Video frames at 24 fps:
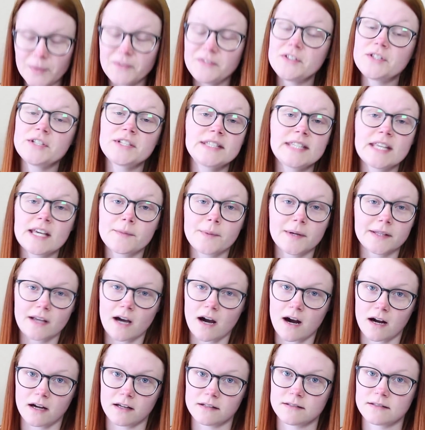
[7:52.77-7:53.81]
But if you just think about the
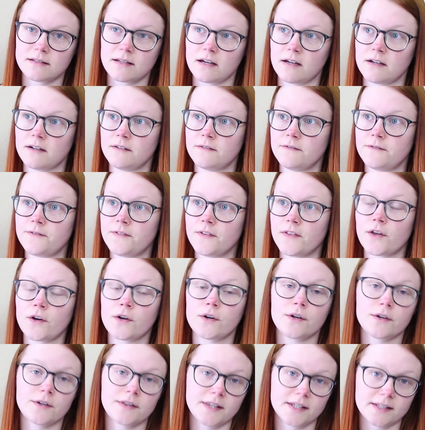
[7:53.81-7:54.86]
odds of the
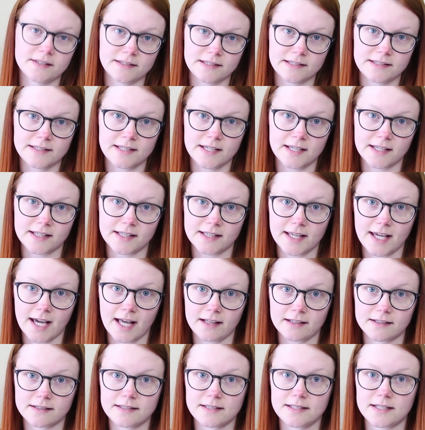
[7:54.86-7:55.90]
Earth existing in the
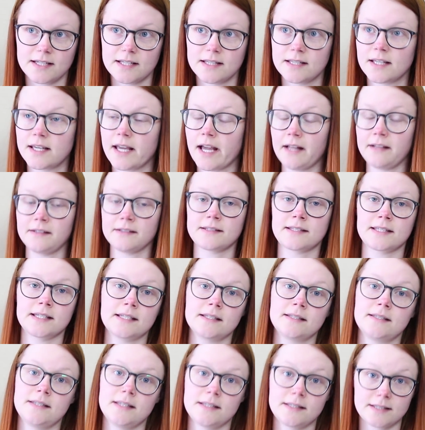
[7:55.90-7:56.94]
galaxy
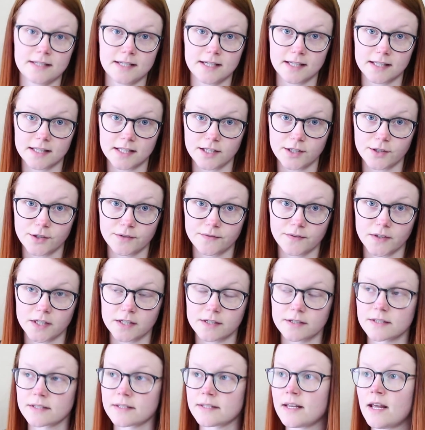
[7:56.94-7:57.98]
existing in the
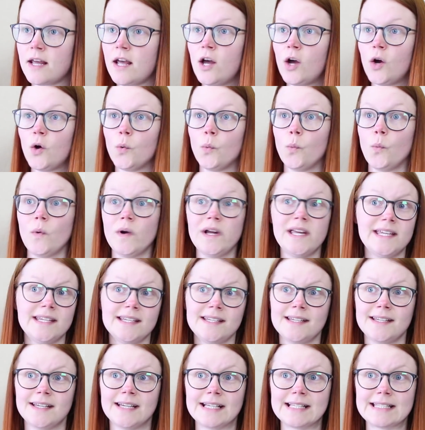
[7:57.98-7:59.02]
universe,
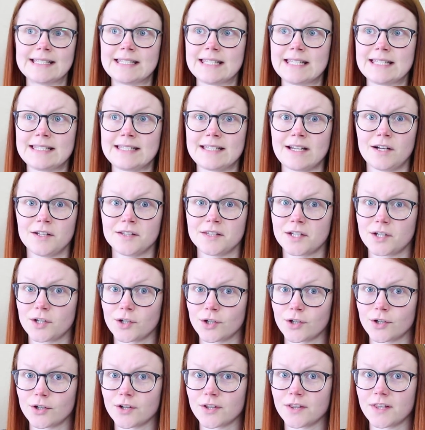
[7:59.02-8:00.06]
we exist on the
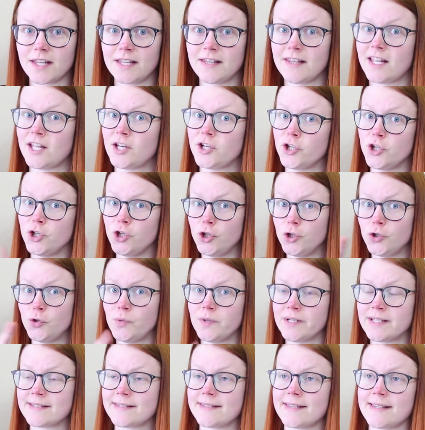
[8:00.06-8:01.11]
Earth, and then you
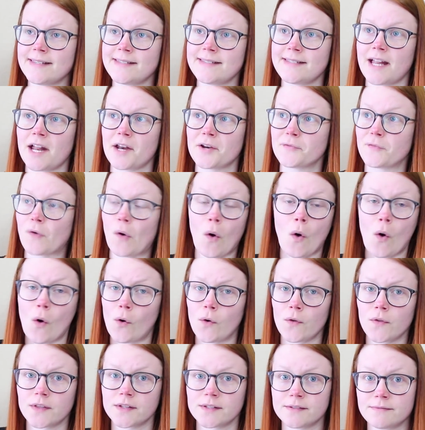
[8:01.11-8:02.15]
exist out of
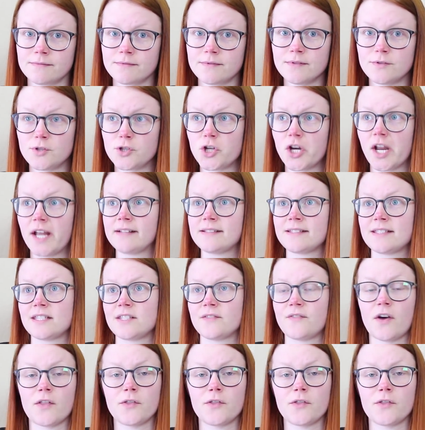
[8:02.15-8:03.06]
all the chances of